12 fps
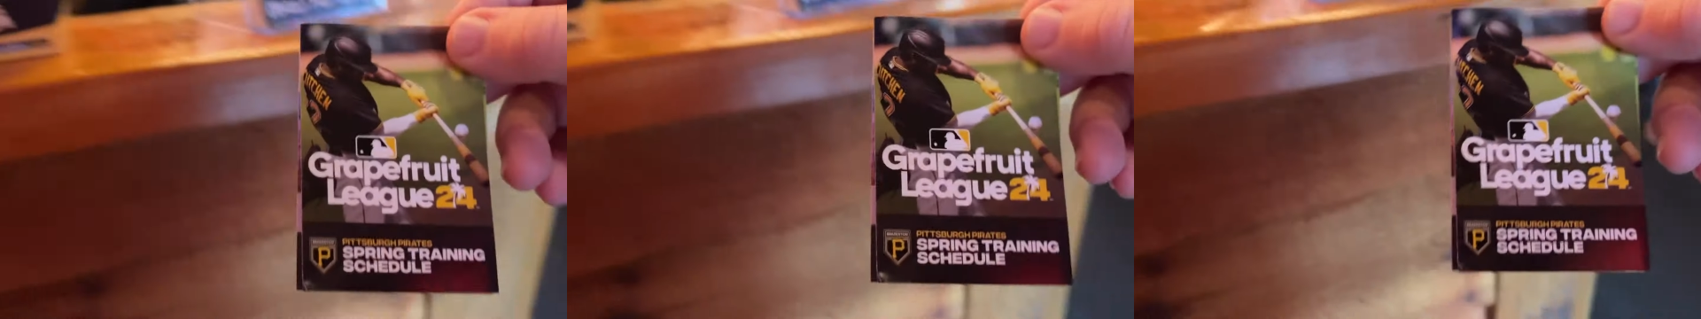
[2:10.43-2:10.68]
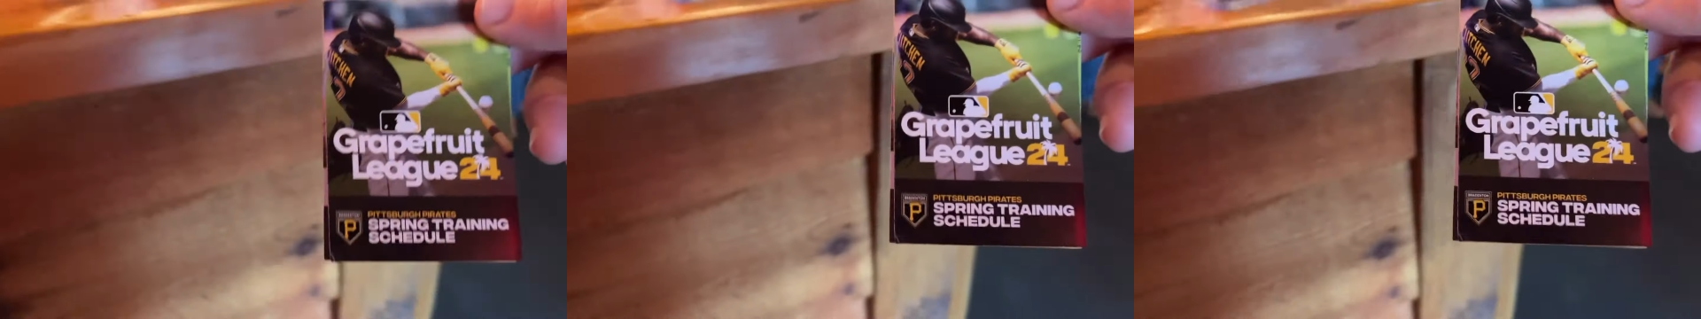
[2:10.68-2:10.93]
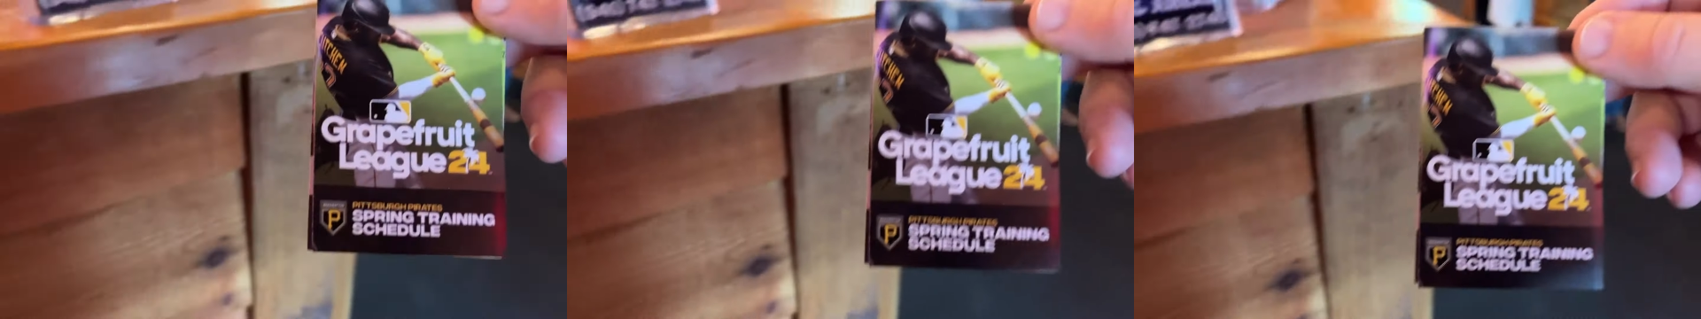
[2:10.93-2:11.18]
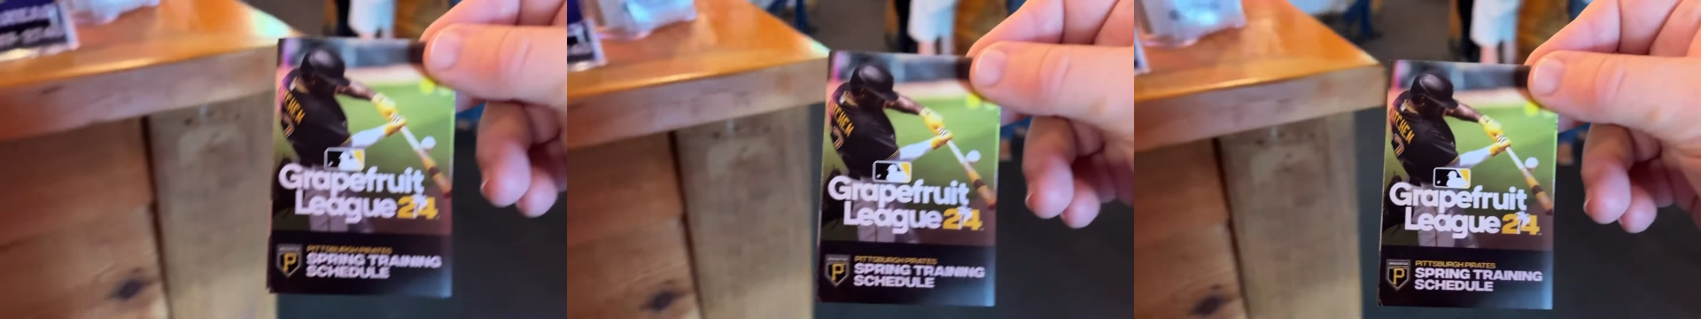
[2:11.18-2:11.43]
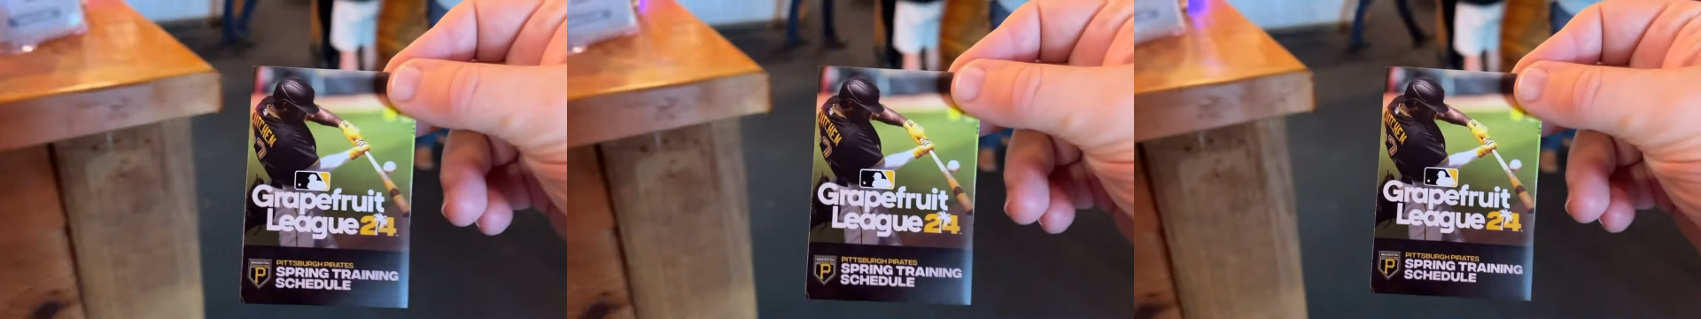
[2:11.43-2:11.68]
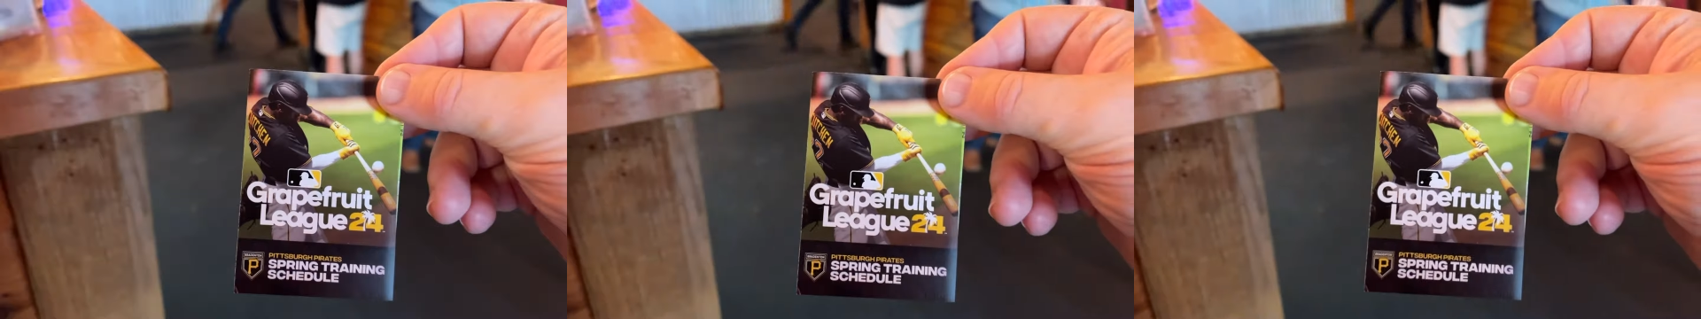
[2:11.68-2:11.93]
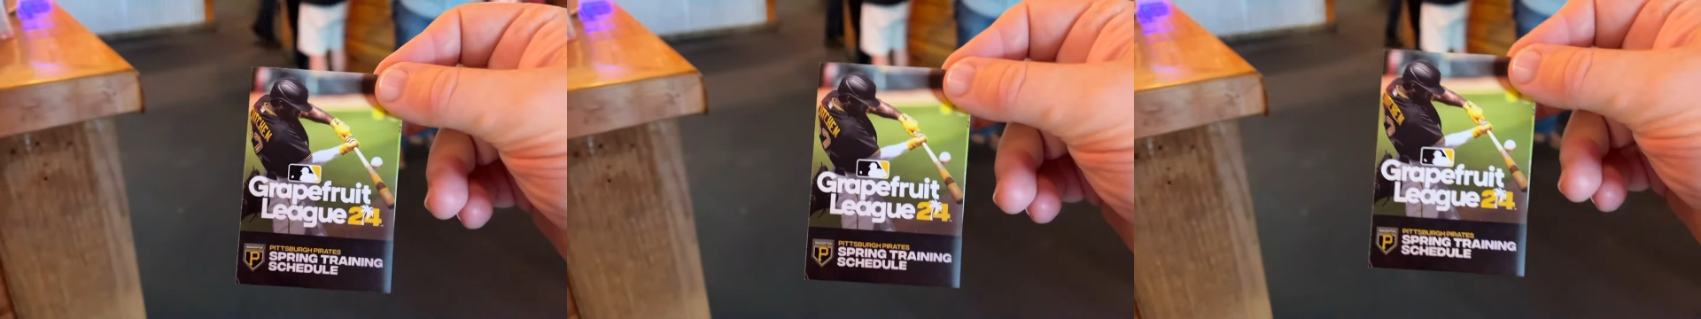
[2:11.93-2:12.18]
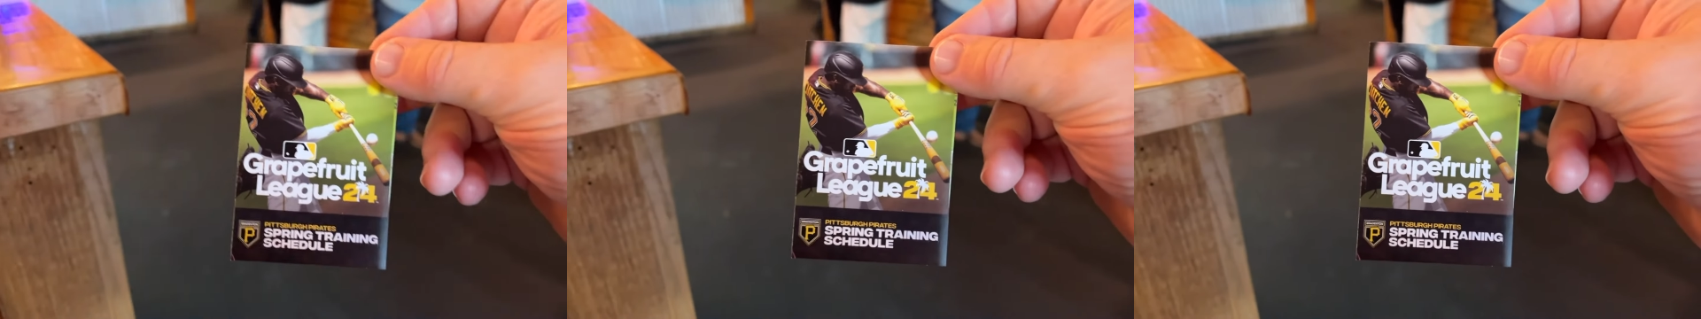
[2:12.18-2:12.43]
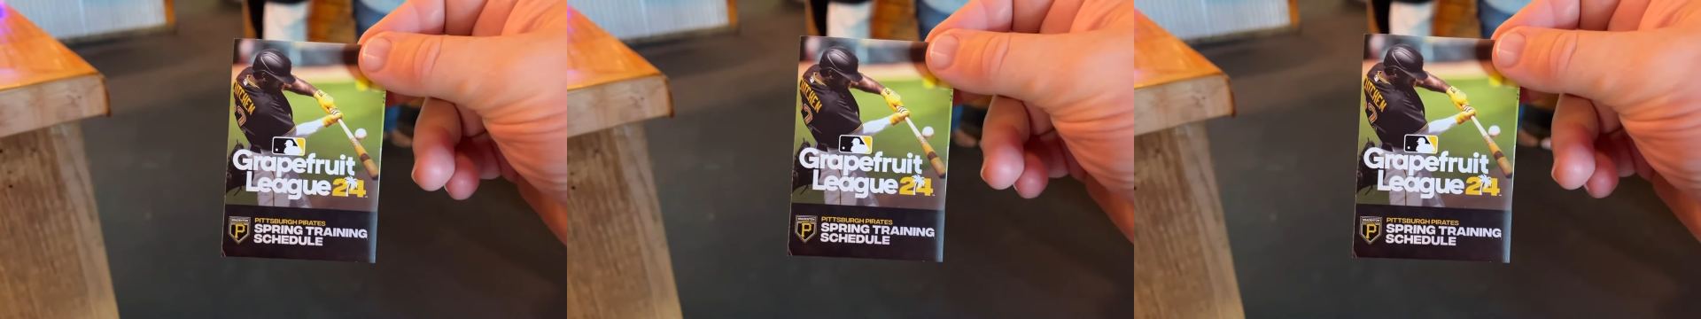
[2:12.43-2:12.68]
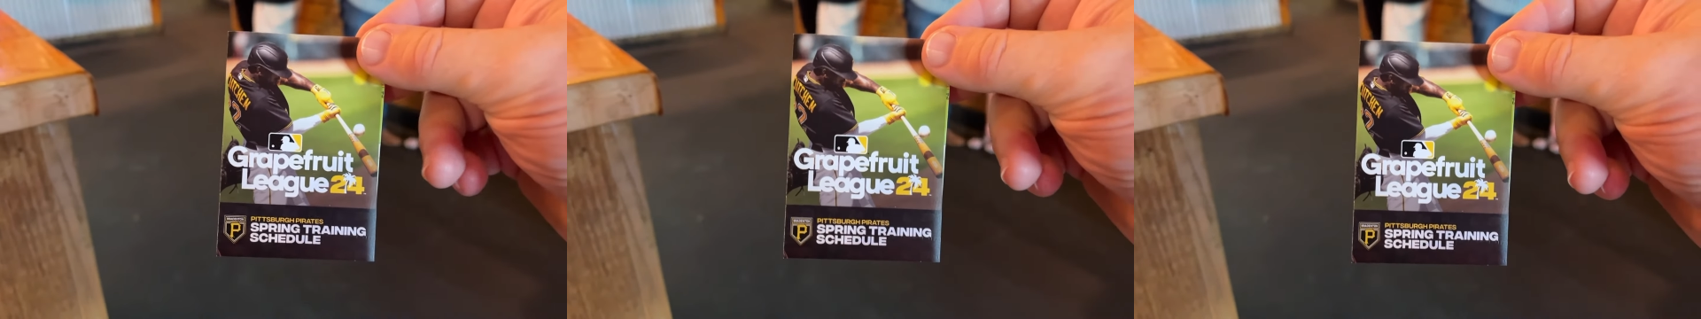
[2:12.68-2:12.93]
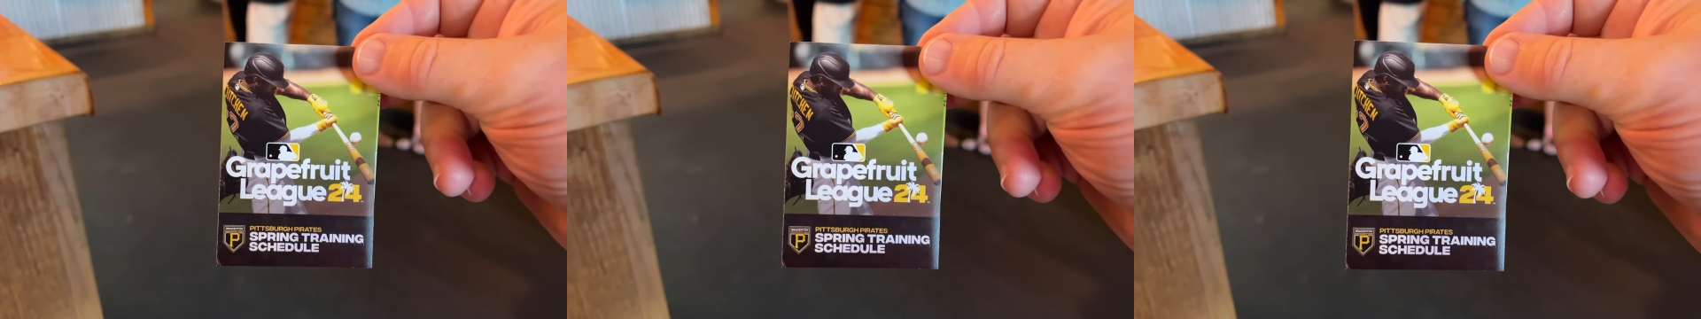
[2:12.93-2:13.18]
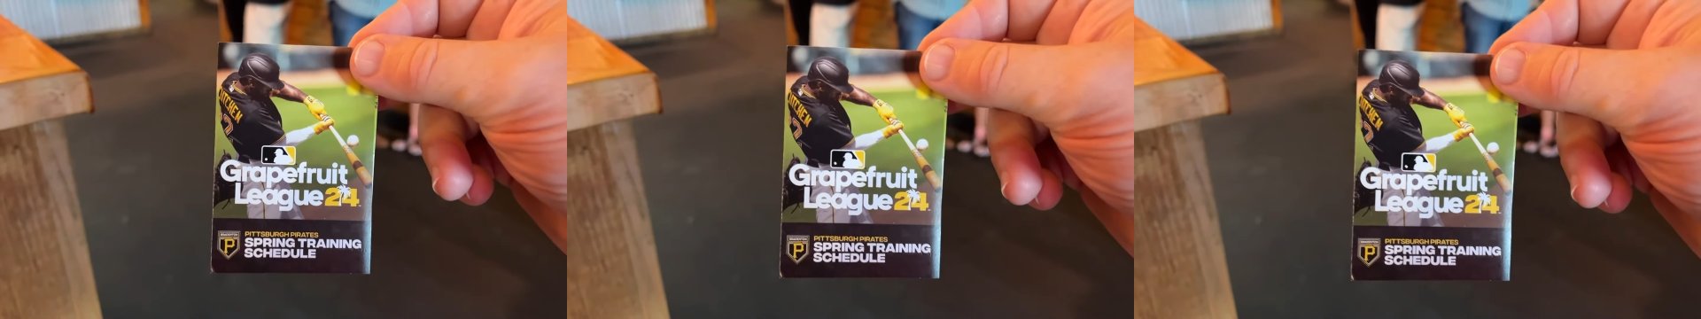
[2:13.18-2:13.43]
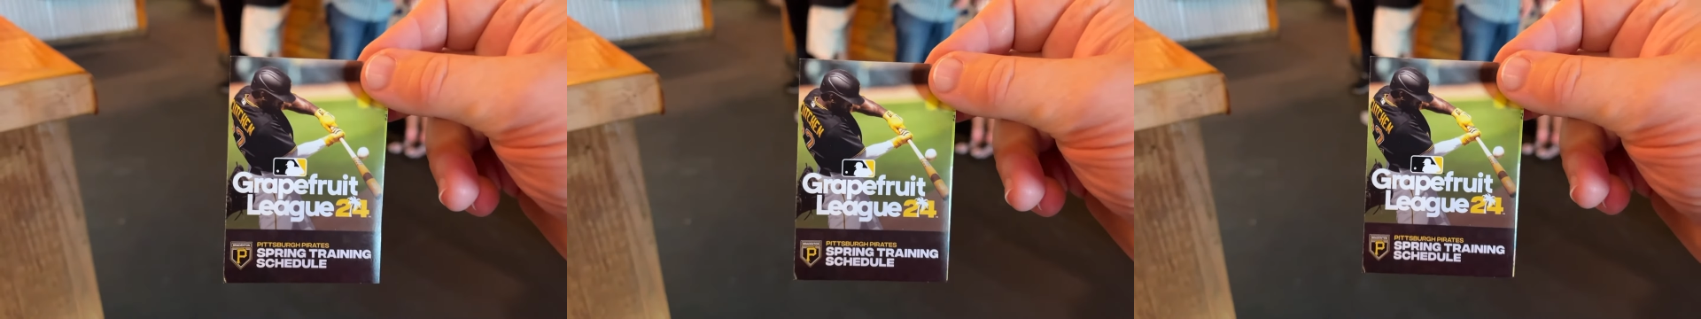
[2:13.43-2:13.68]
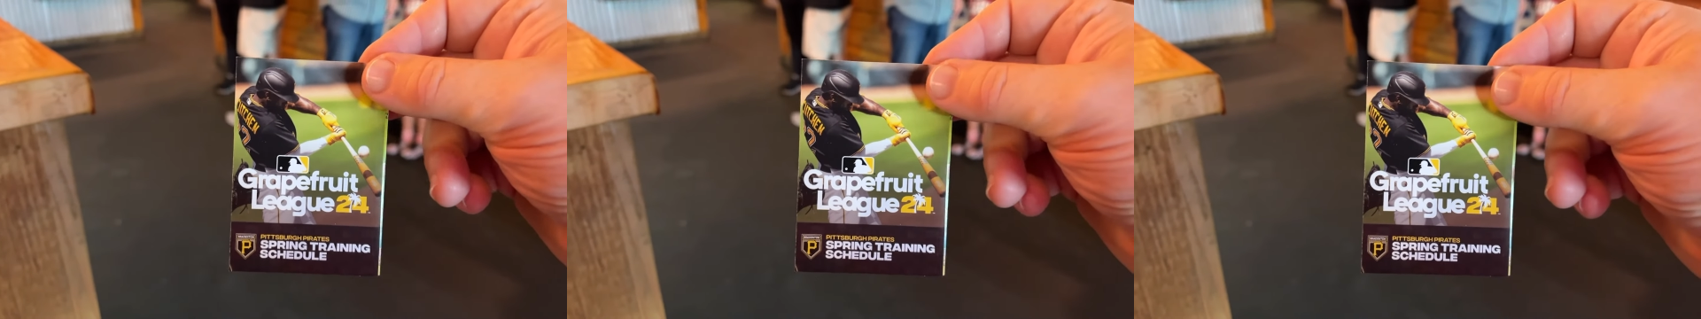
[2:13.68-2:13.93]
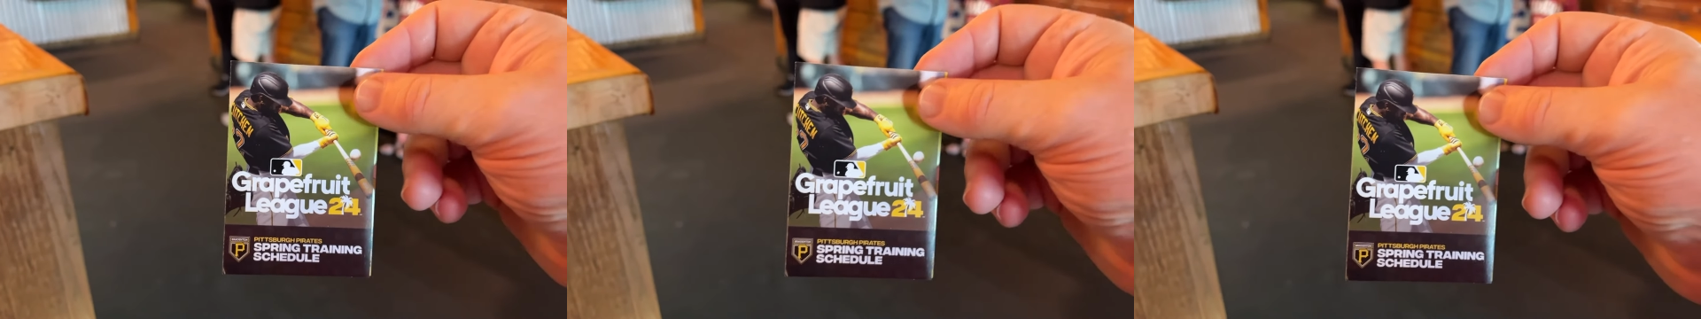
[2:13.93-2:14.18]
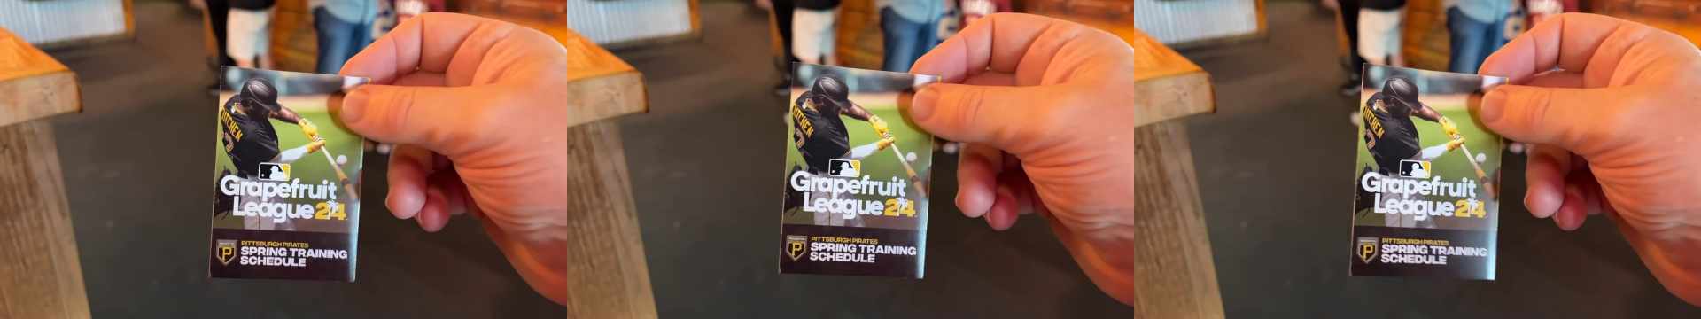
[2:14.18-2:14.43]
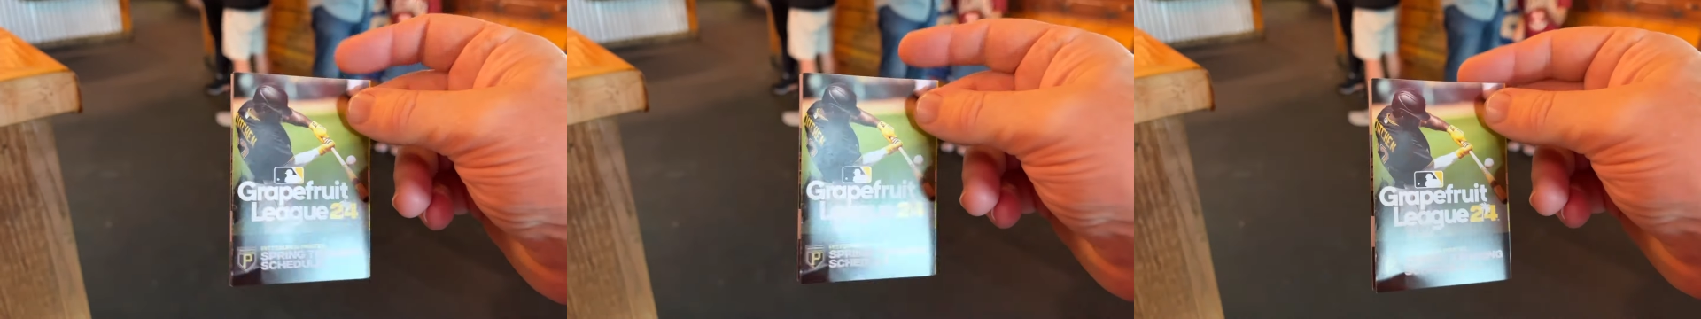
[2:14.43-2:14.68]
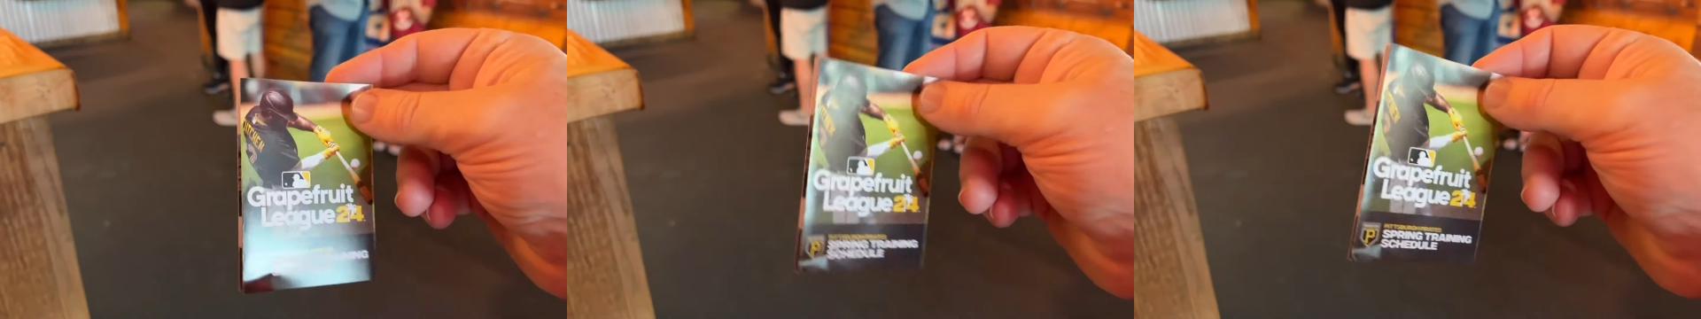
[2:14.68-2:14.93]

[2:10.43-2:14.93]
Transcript: No face is visible, so there are no lips to read.